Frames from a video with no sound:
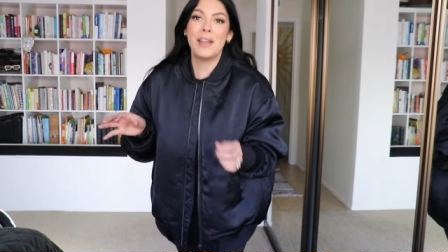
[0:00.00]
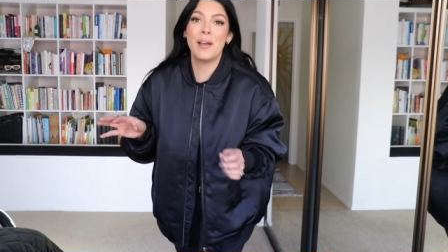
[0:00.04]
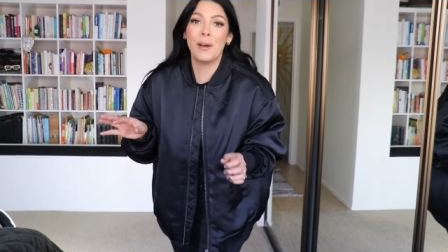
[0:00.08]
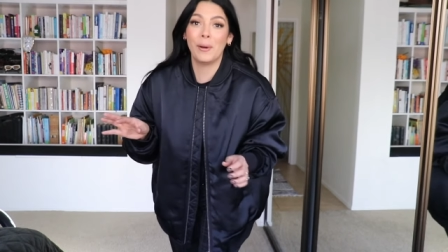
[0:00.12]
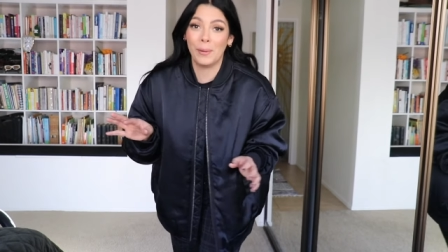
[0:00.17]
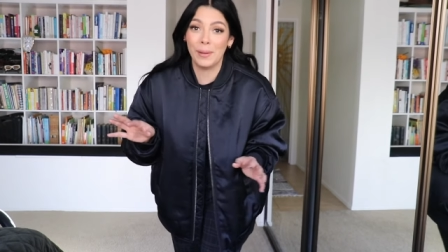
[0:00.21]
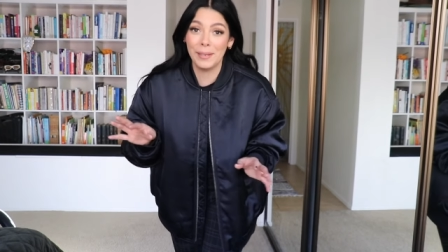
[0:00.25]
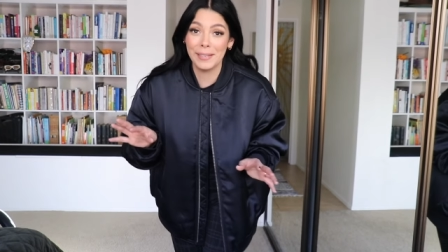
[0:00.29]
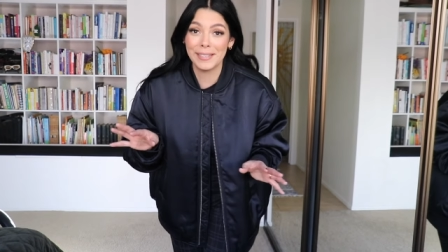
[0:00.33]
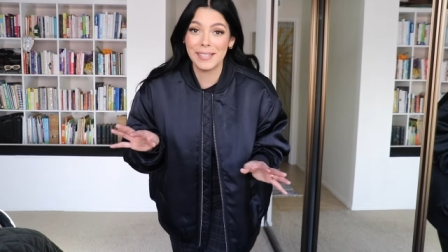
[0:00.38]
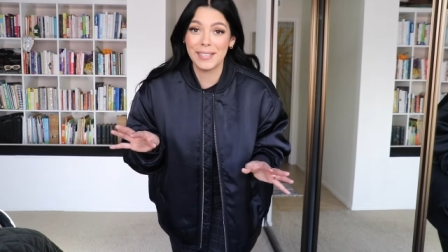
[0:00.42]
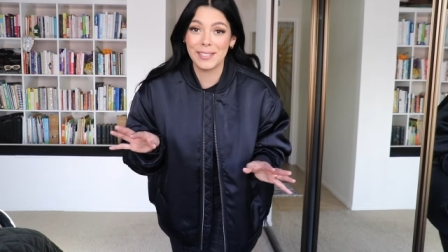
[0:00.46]
know
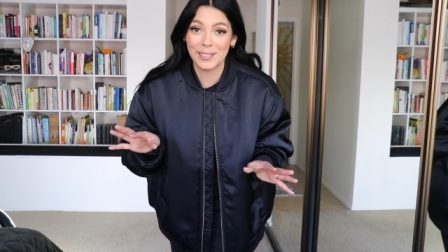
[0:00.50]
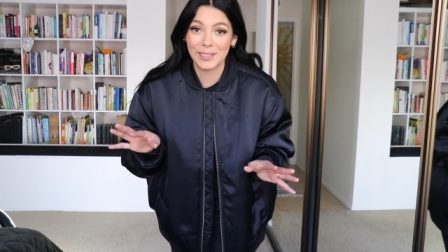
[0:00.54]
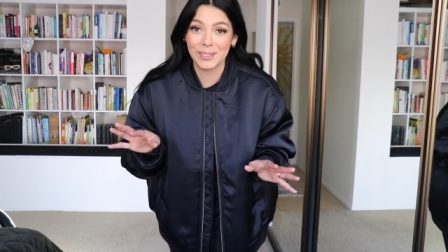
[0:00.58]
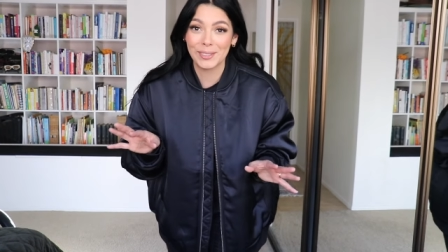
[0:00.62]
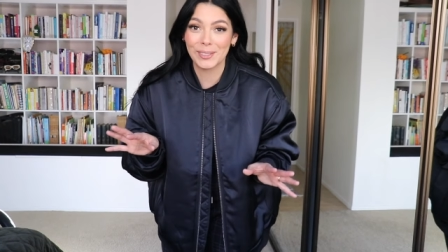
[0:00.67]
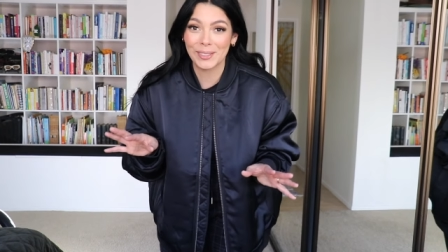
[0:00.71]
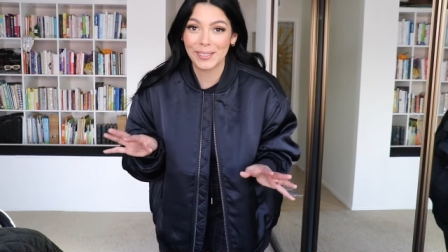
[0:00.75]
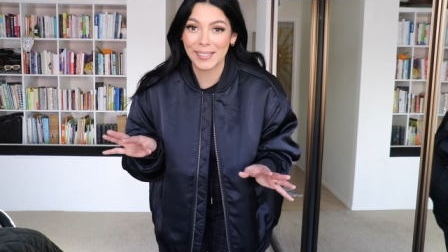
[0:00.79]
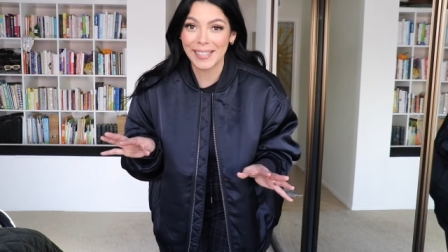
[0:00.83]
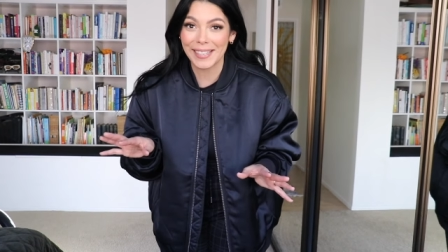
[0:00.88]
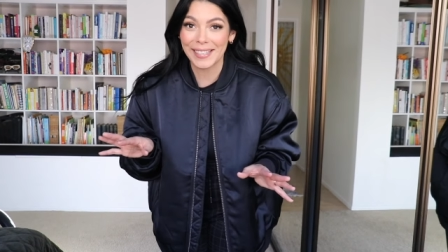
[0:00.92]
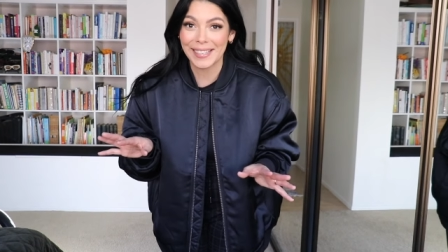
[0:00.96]
it doesn't
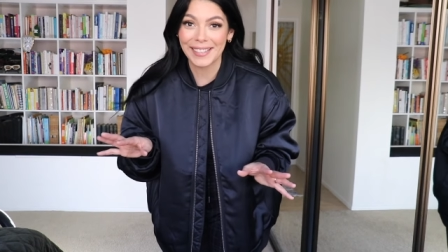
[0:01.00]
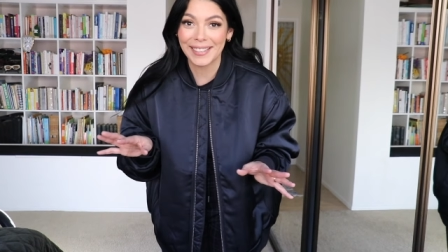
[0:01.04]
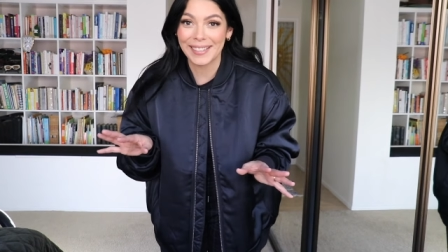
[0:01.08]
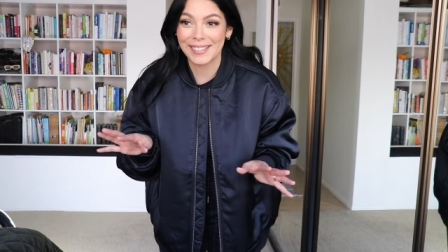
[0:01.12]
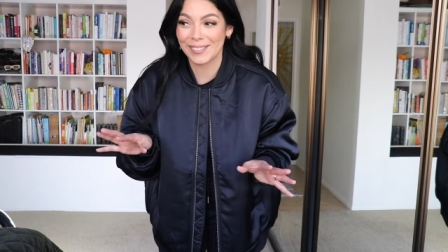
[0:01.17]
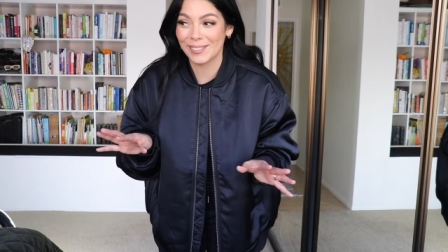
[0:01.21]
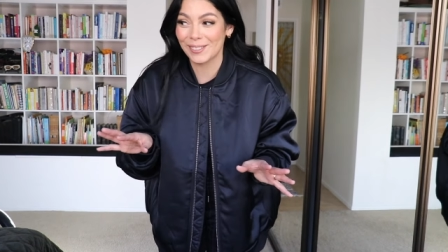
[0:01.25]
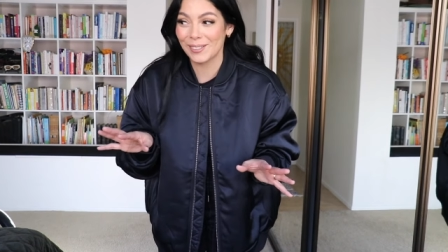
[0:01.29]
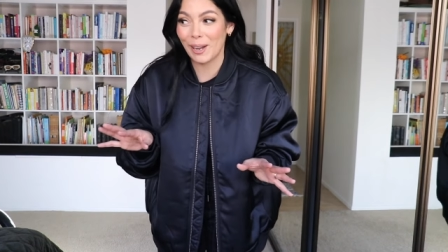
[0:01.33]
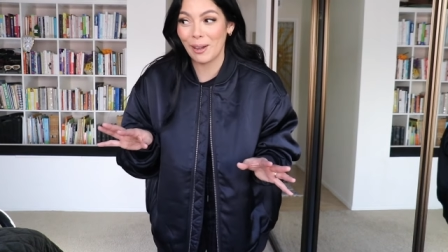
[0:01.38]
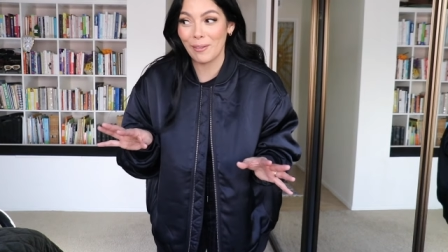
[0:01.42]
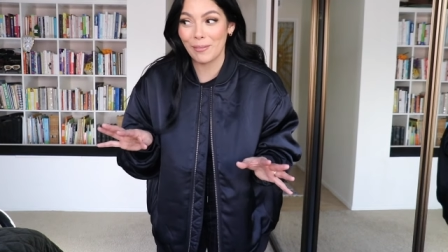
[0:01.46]
look like it because
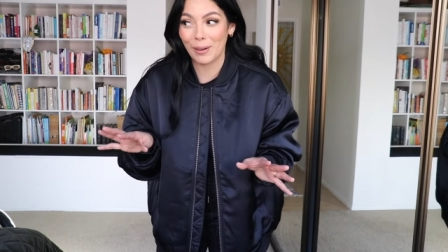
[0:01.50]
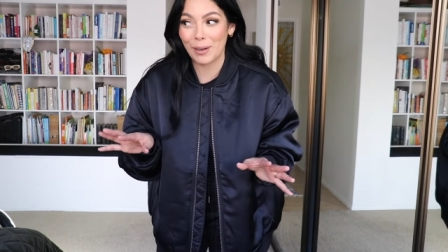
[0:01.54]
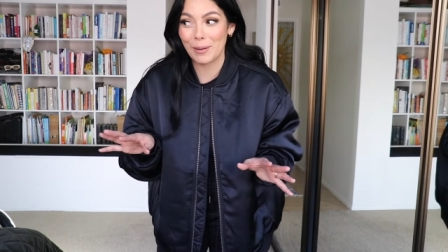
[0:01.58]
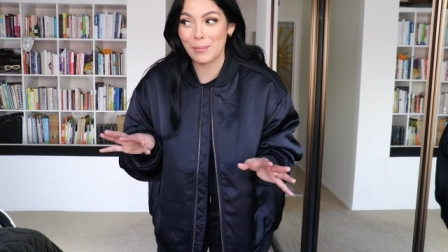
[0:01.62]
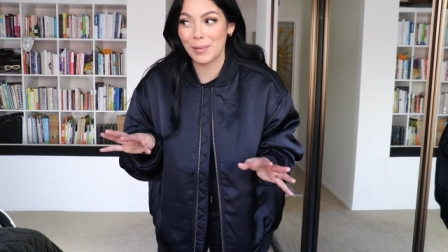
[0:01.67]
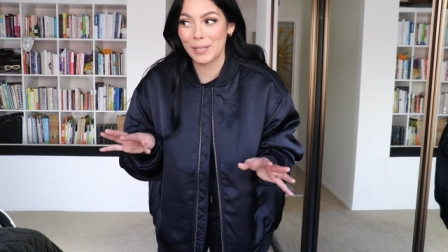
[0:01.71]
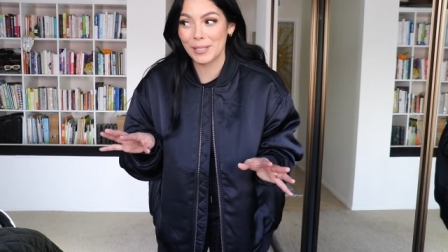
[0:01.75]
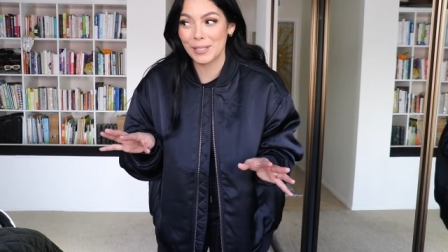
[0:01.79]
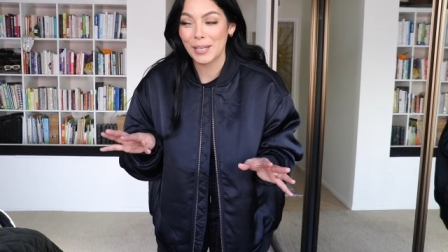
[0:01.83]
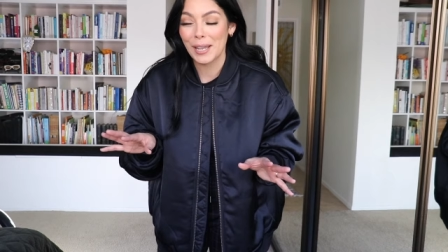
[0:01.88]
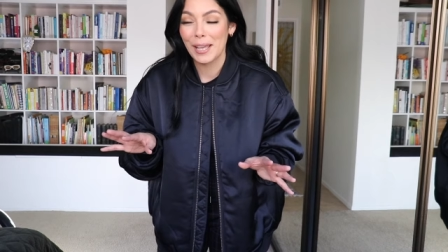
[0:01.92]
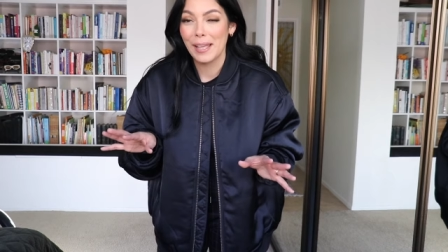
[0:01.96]
there's not very
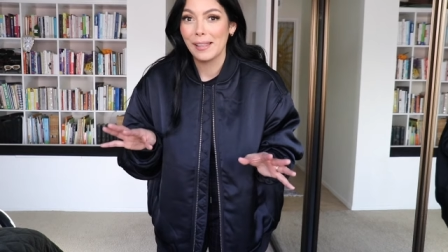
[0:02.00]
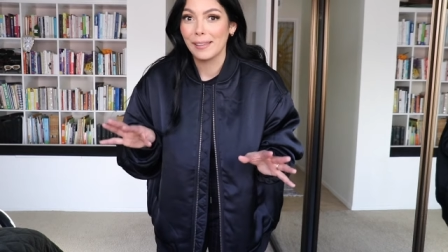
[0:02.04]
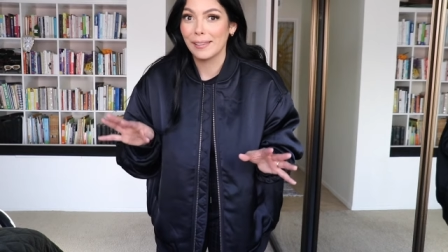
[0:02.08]
much